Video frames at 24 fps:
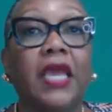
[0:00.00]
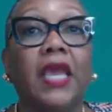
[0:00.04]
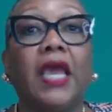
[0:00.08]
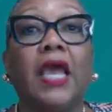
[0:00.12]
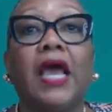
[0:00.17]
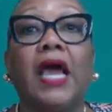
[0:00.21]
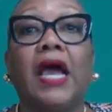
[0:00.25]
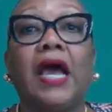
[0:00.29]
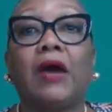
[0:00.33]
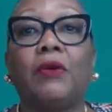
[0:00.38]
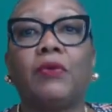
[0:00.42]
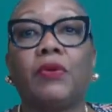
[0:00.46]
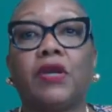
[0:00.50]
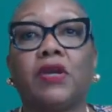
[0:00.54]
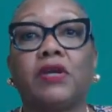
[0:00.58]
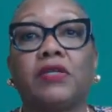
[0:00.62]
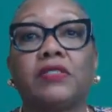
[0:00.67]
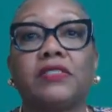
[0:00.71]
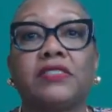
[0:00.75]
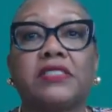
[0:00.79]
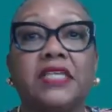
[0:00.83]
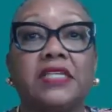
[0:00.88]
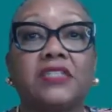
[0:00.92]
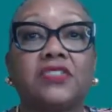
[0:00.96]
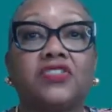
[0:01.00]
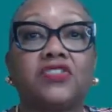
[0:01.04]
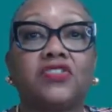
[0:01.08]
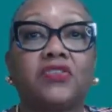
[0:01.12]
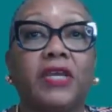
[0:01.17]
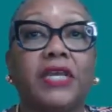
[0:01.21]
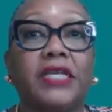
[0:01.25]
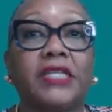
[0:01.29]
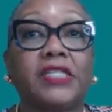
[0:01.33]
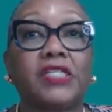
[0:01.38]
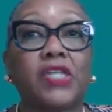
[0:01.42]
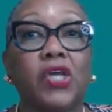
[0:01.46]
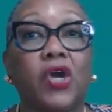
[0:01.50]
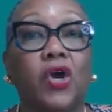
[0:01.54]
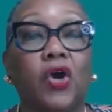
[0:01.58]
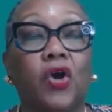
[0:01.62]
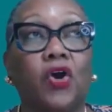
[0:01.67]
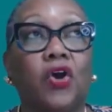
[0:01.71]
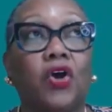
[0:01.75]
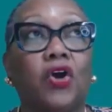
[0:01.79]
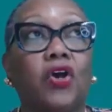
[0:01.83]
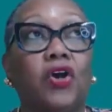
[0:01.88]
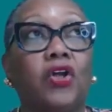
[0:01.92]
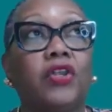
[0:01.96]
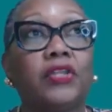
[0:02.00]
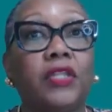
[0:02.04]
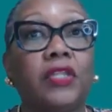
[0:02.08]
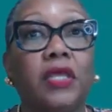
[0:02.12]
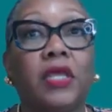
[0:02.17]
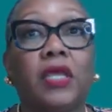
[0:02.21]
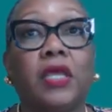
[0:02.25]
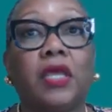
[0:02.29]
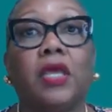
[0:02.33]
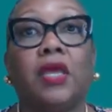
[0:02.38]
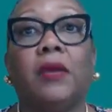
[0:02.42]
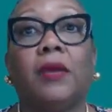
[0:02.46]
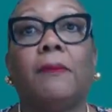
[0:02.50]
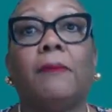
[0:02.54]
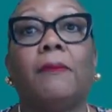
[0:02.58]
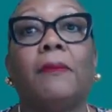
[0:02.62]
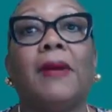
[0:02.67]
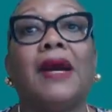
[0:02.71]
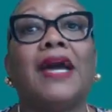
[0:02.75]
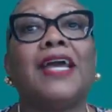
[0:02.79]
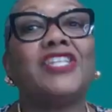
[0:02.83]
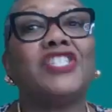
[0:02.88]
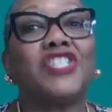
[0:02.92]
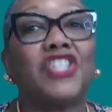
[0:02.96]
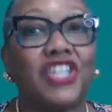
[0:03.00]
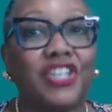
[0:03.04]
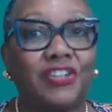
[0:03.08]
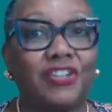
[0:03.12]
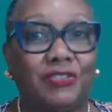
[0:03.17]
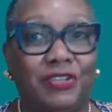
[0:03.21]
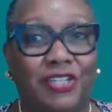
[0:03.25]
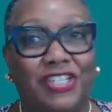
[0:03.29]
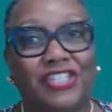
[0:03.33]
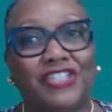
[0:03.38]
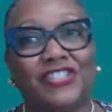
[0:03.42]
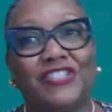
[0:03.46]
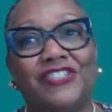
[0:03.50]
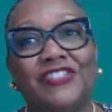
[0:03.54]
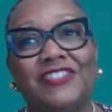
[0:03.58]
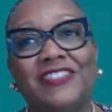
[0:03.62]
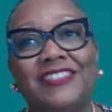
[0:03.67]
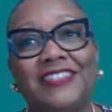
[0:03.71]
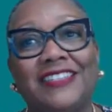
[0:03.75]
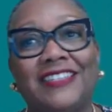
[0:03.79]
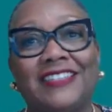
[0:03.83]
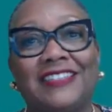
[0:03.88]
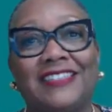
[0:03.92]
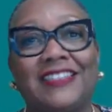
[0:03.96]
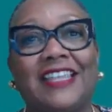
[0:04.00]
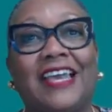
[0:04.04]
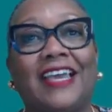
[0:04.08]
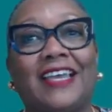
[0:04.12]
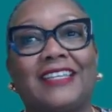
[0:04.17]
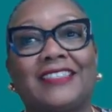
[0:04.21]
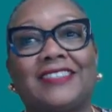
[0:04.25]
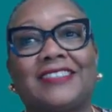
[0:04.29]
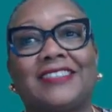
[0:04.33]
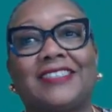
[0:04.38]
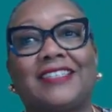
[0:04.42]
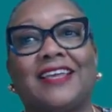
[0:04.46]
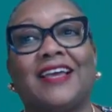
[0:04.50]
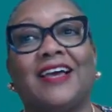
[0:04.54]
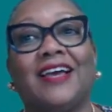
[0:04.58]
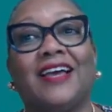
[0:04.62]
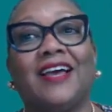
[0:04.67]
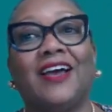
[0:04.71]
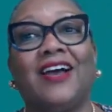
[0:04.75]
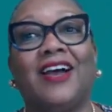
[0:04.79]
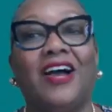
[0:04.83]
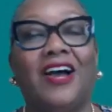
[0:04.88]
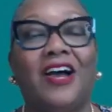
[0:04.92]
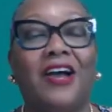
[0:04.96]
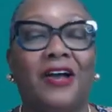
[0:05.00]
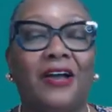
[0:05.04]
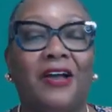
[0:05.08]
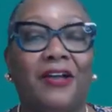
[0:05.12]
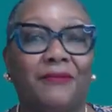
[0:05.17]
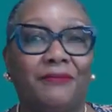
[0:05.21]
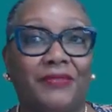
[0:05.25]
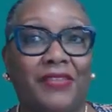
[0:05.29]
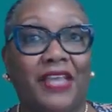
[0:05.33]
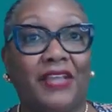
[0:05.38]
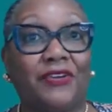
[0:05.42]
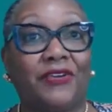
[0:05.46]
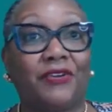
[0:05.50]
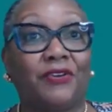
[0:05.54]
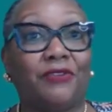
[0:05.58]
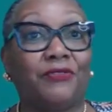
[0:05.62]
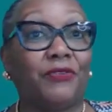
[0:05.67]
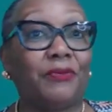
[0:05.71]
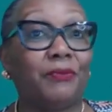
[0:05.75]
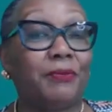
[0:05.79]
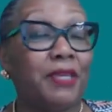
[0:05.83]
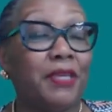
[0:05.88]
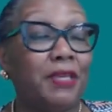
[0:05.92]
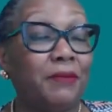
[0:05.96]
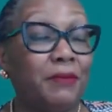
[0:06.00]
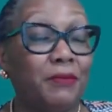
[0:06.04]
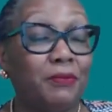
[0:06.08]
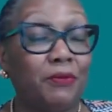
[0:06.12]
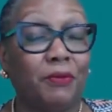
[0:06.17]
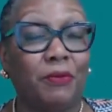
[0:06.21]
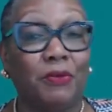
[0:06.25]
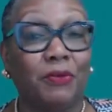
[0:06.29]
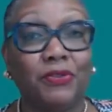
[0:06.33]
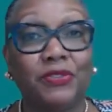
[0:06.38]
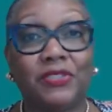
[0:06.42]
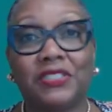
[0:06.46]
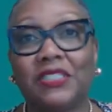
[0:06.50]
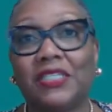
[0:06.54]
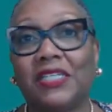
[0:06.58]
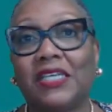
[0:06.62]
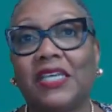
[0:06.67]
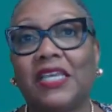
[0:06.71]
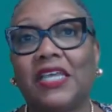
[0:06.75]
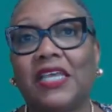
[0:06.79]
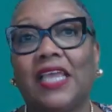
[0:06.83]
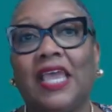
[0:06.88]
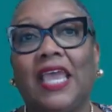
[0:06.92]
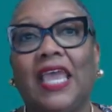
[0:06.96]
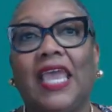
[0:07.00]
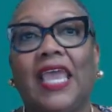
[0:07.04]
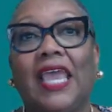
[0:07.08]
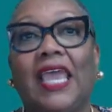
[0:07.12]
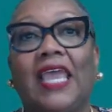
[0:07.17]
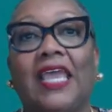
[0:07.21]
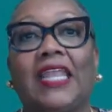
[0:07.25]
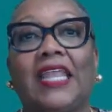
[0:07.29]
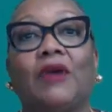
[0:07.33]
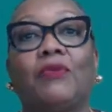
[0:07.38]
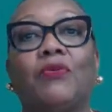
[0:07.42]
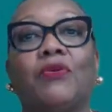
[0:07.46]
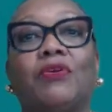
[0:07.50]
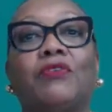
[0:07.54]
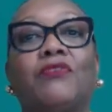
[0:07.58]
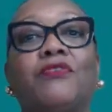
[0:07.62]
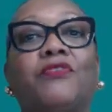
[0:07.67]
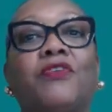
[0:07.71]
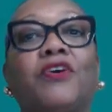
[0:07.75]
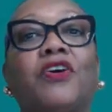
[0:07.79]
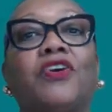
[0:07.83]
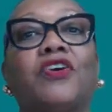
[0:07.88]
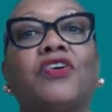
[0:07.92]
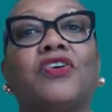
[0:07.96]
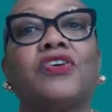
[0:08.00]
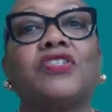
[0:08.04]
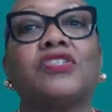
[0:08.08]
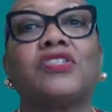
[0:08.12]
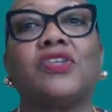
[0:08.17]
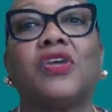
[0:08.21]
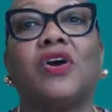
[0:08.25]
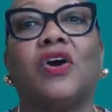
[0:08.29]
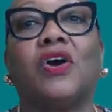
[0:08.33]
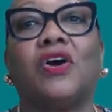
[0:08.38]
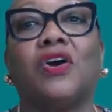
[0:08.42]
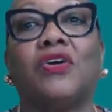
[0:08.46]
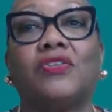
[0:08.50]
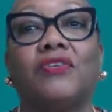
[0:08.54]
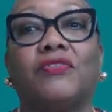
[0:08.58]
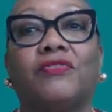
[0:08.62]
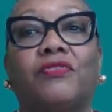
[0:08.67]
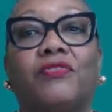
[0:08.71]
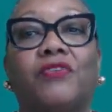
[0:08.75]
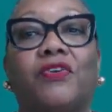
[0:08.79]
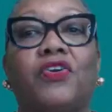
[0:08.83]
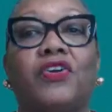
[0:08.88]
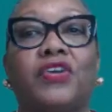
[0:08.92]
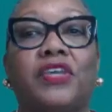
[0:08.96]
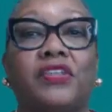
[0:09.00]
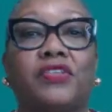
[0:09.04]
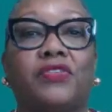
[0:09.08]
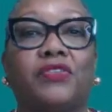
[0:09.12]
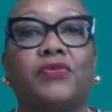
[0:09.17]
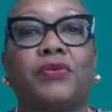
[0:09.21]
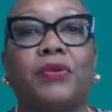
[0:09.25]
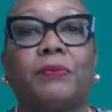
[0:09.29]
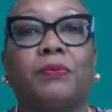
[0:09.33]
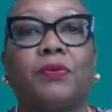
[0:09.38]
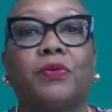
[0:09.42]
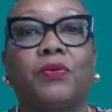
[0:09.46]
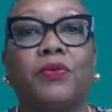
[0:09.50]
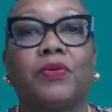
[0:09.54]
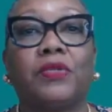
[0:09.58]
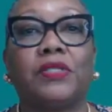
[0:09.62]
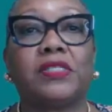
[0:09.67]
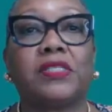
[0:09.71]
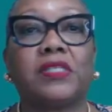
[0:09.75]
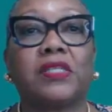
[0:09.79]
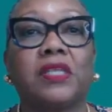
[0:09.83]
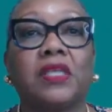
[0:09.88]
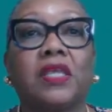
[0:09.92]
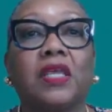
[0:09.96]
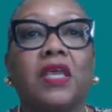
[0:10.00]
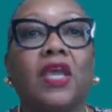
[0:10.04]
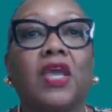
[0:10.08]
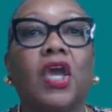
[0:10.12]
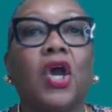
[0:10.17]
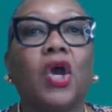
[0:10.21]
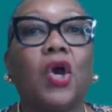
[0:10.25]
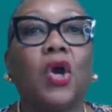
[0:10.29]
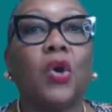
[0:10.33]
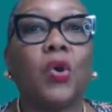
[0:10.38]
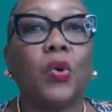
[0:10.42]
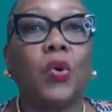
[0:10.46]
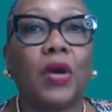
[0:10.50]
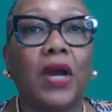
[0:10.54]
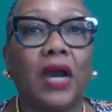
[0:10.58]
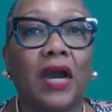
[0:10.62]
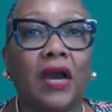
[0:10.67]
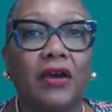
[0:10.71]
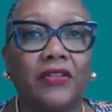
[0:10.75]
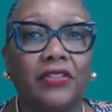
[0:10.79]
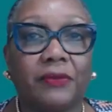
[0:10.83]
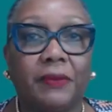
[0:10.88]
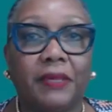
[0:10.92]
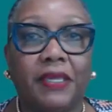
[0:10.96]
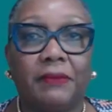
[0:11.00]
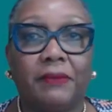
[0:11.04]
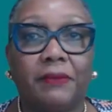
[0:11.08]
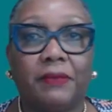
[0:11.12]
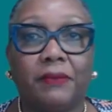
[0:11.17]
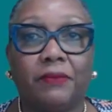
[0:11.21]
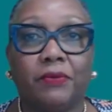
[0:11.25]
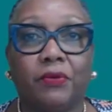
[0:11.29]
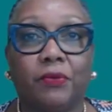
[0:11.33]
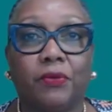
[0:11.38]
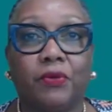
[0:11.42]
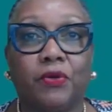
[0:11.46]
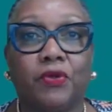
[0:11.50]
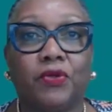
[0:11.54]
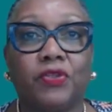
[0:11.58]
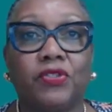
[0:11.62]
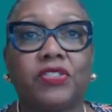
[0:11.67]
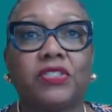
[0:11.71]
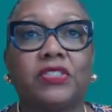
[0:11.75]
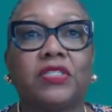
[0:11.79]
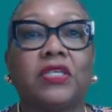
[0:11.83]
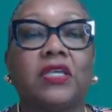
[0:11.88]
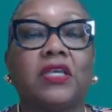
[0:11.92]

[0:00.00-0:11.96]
I will concentrate on my generation, that of the baby boomers, and I will focus on the following 3 points. Who are the baby boomers?